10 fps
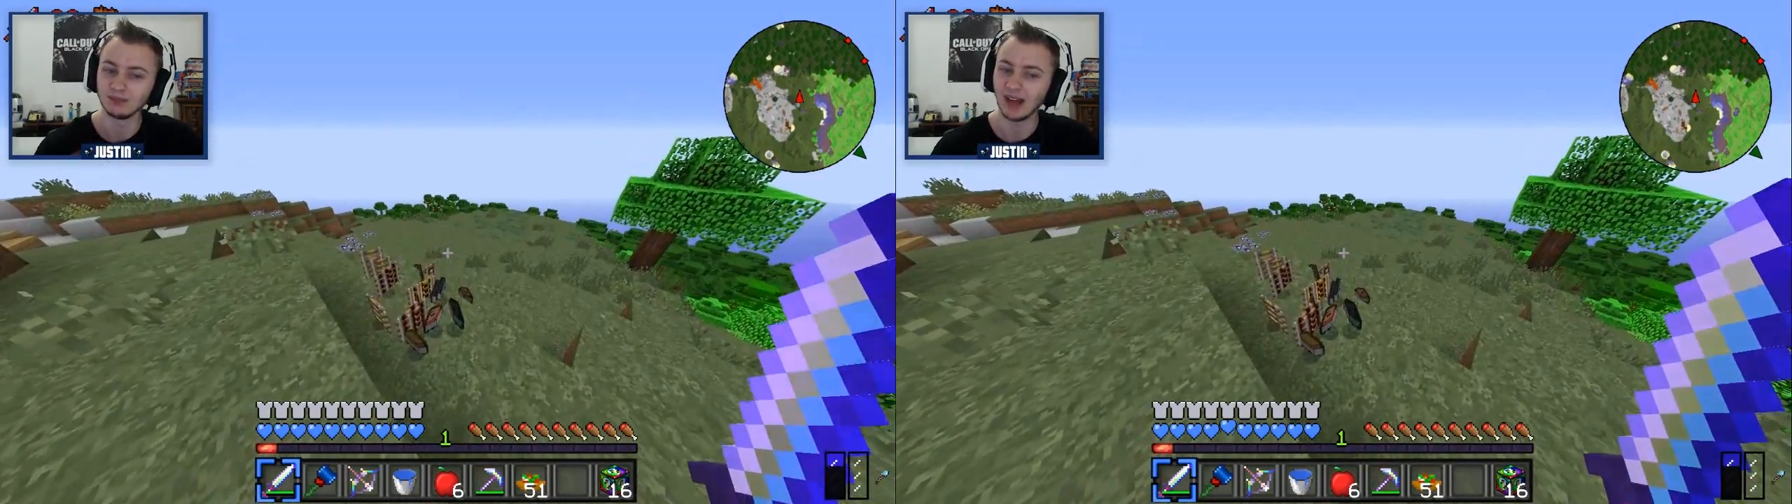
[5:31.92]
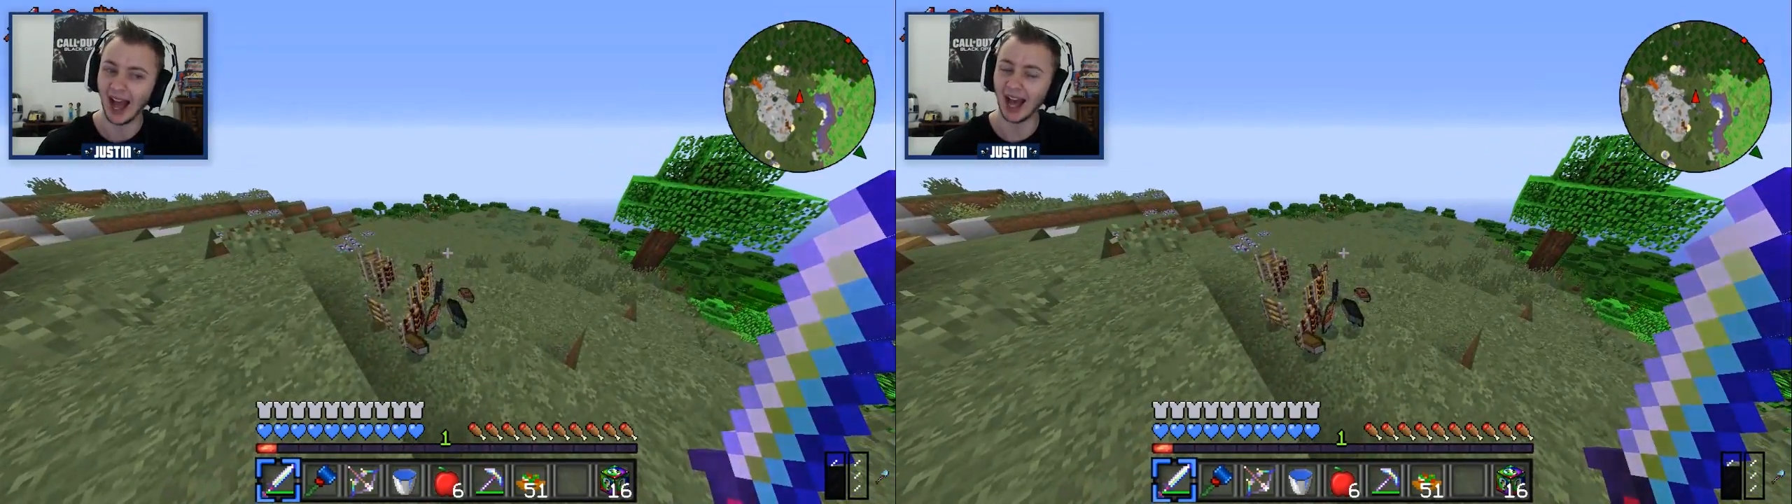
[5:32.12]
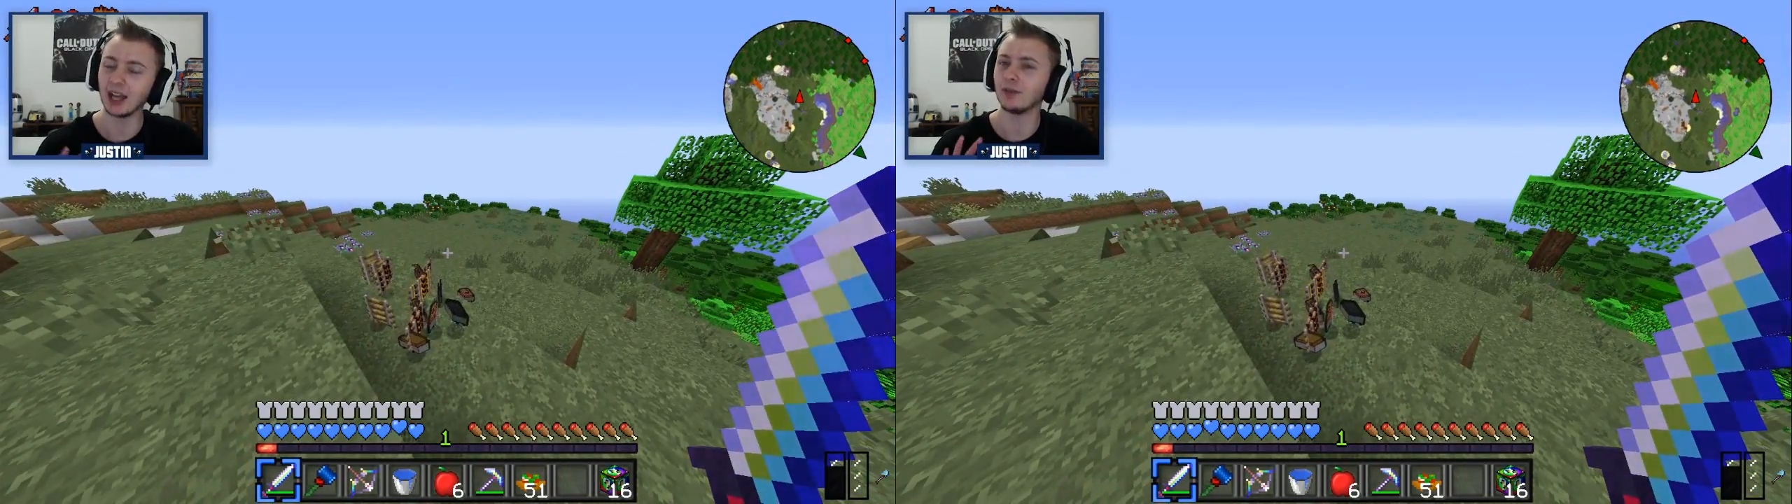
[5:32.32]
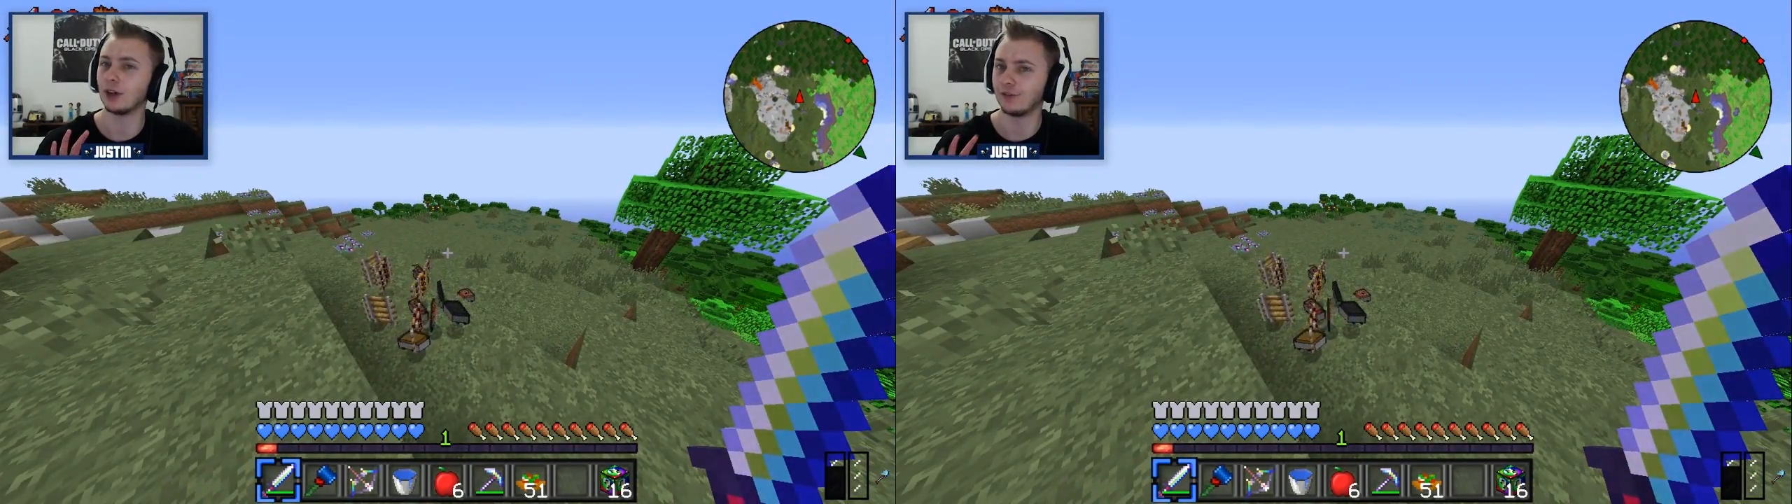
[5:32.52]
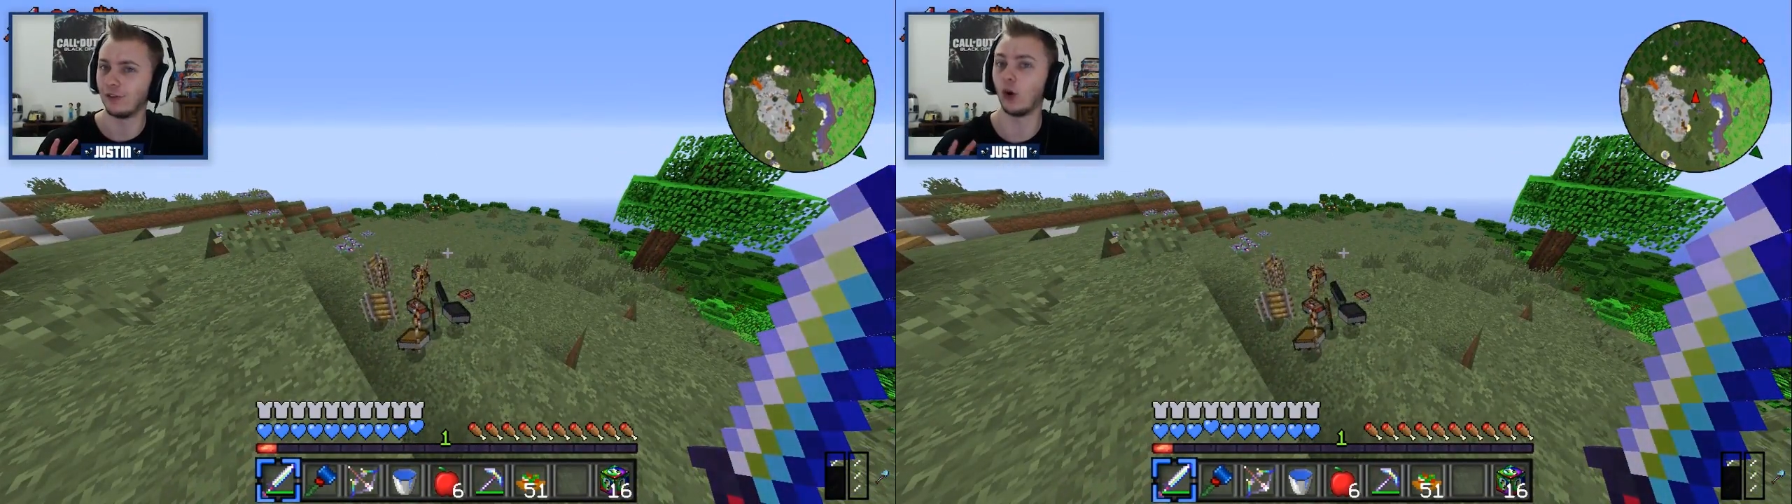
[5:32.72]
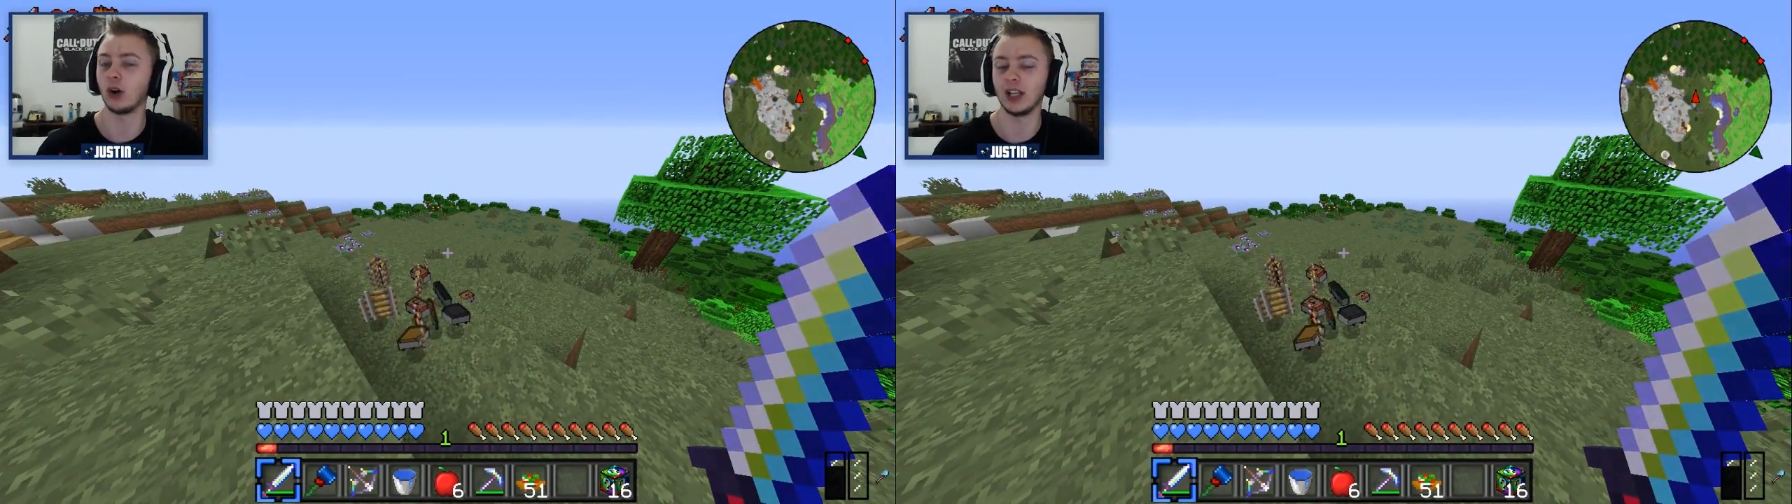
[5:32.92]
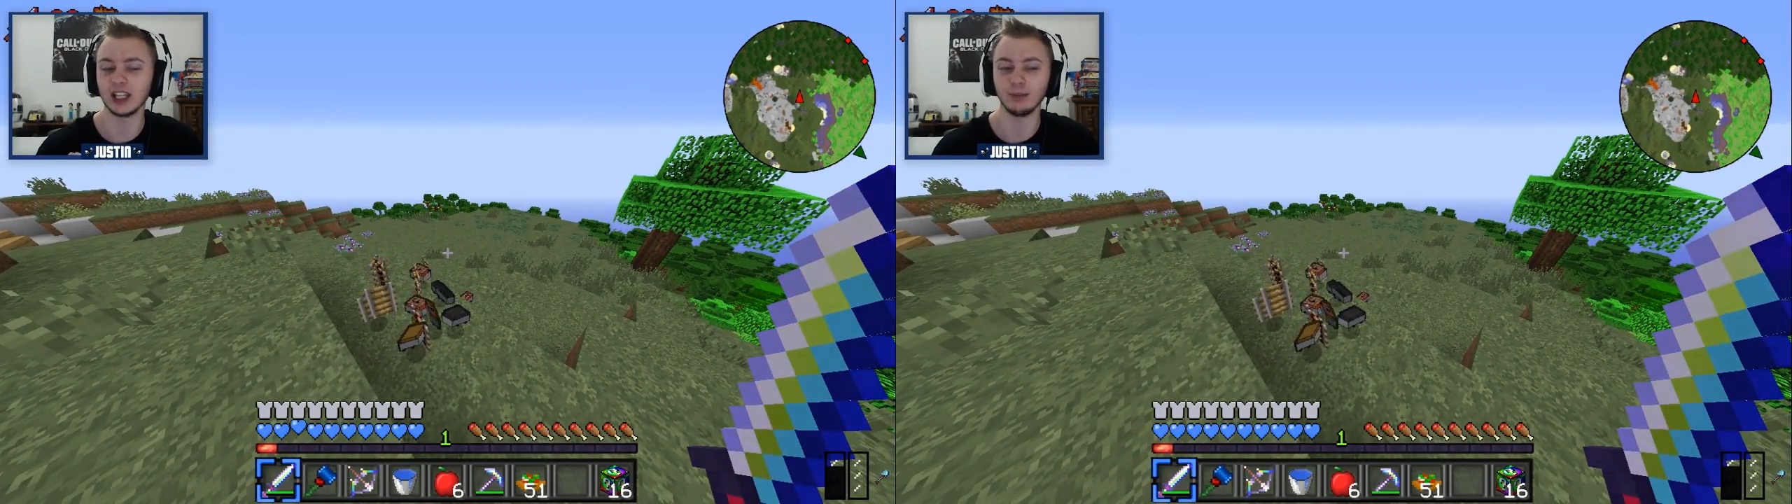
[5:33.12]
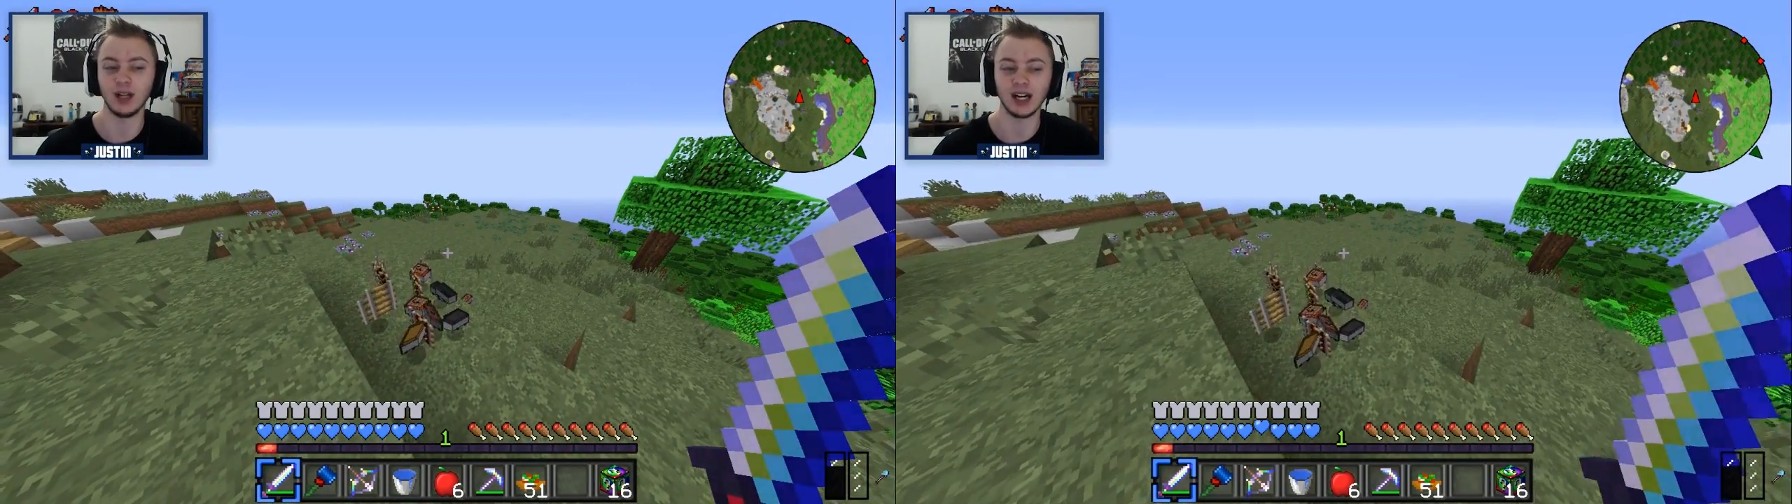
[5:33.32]
out of our four lucky
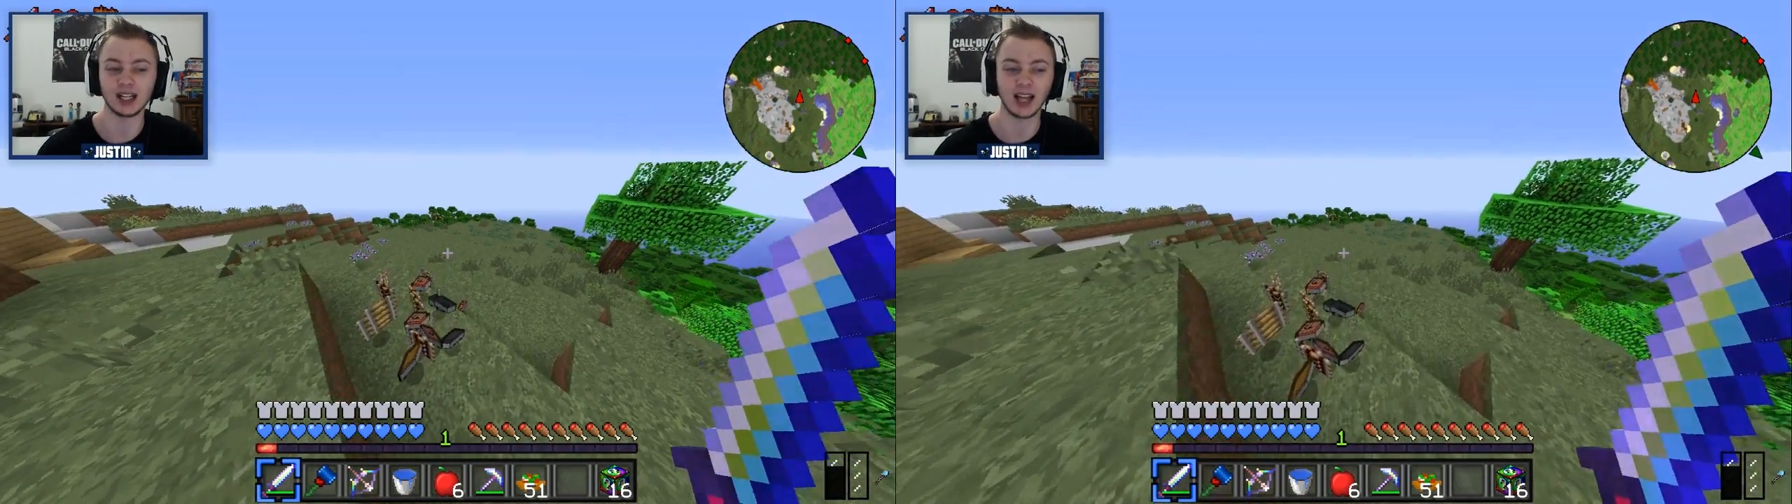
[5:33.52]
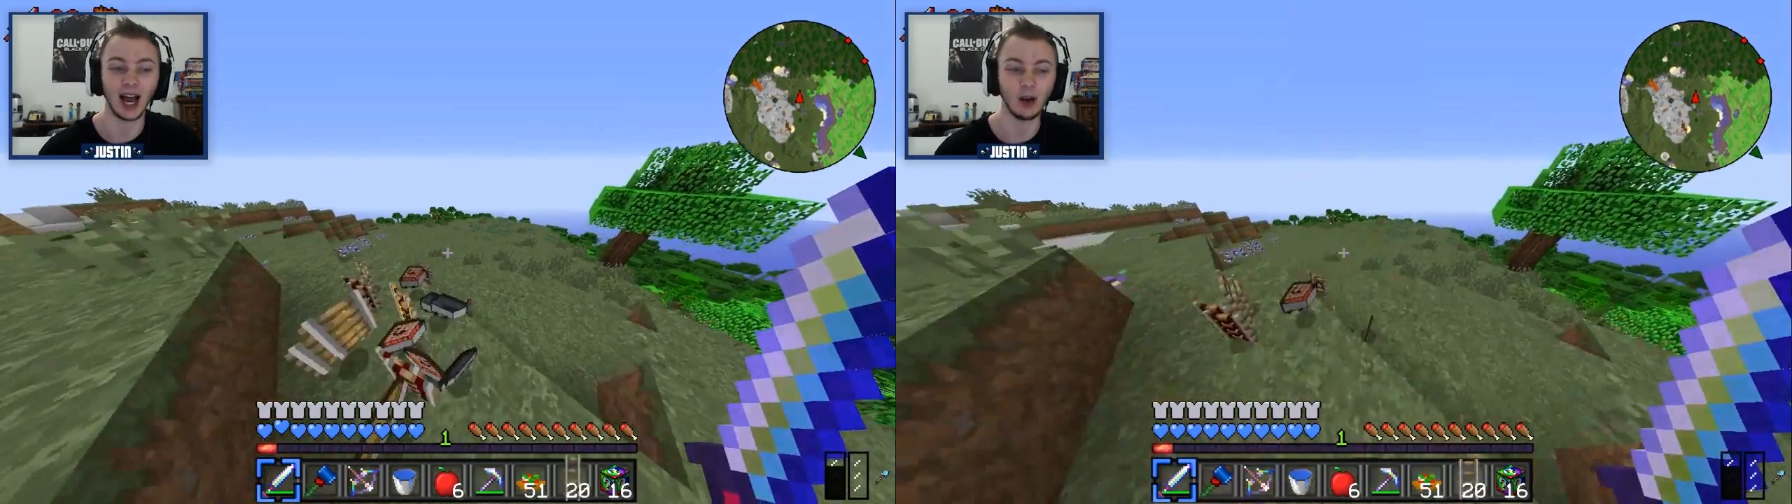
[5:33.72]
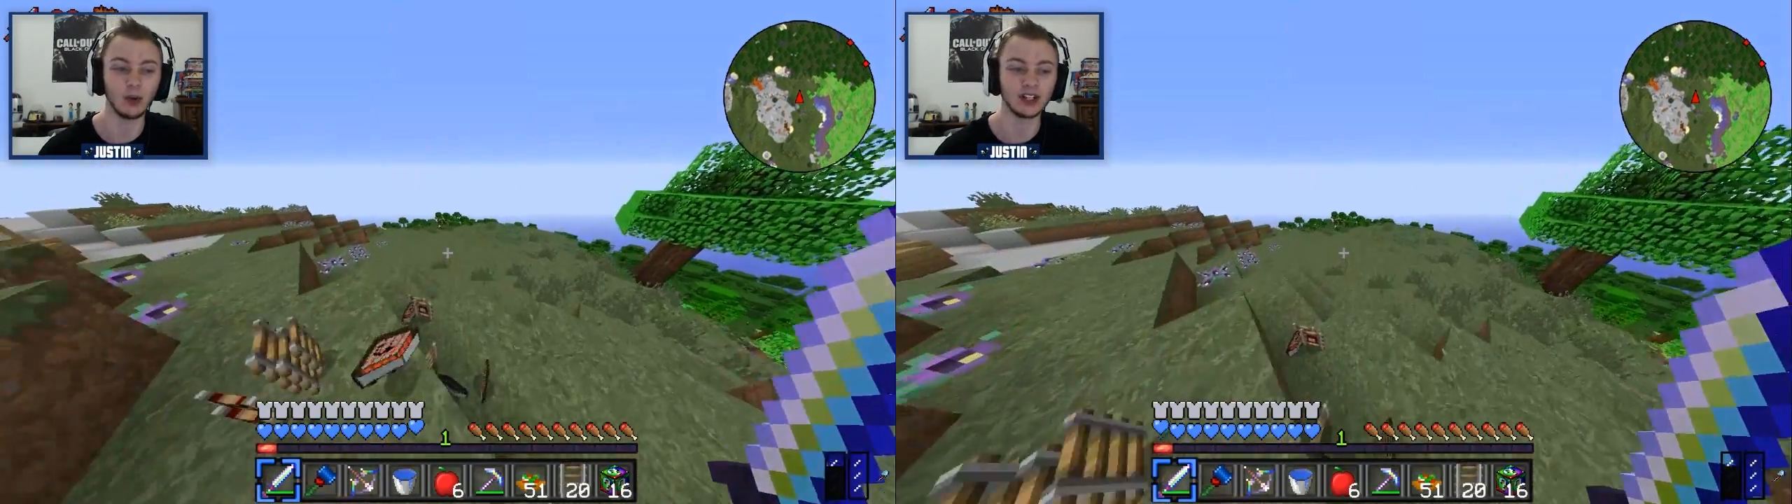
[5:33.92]
blocks, I would